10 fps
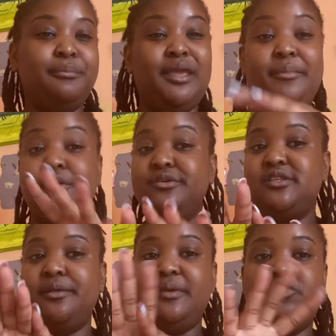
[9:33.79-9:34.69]
maybe go to
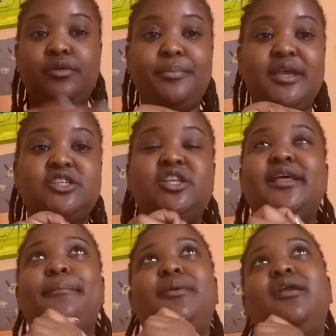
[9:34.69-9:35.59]
the beach with Paige and
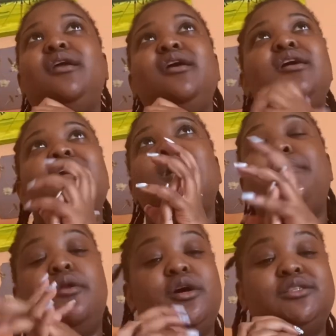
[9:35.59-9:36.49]
them, but
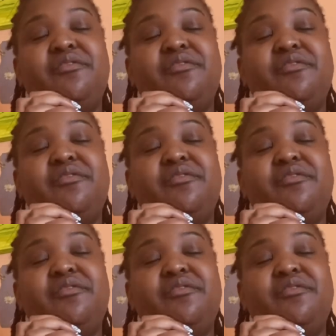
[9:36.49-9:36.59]
I'm not.